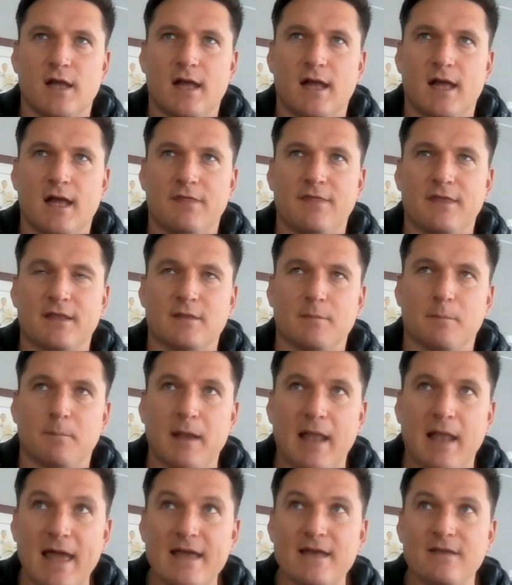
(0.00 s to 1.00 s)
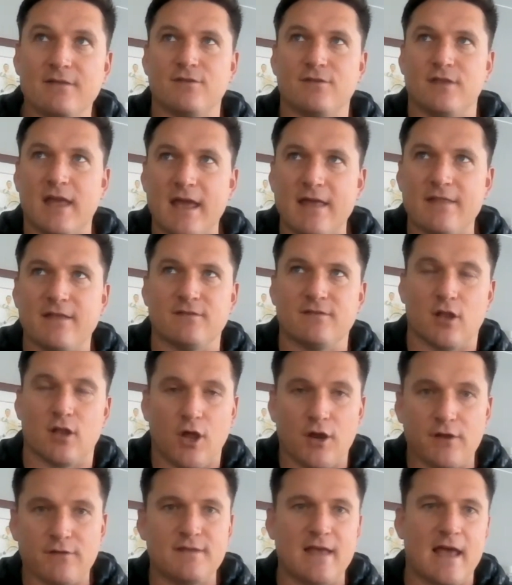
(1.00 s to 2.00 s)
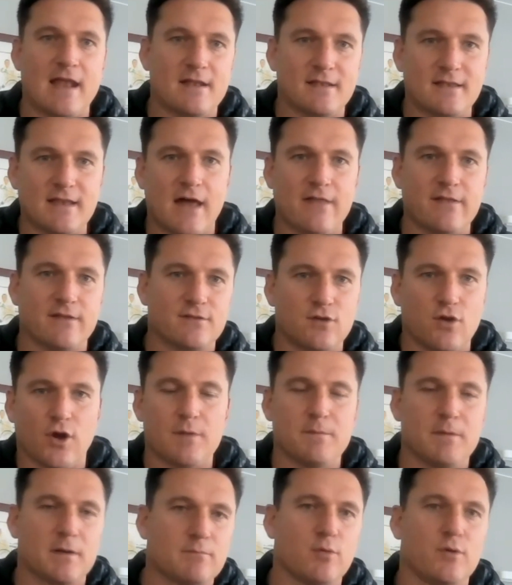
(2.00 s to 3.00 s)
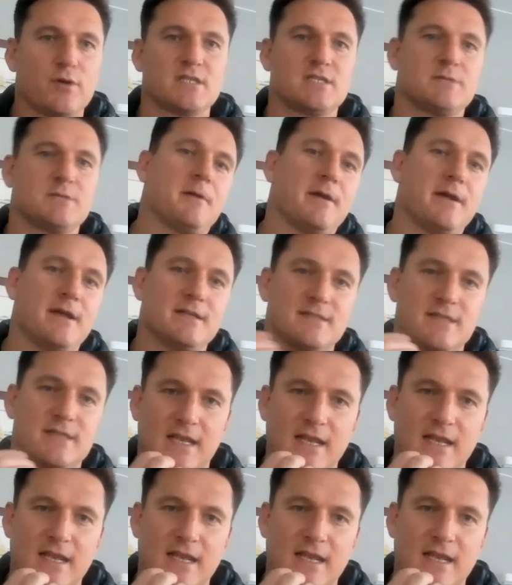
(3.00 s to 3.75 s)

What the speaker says: I think the players there's a lot of talent now that's got a bit more experience,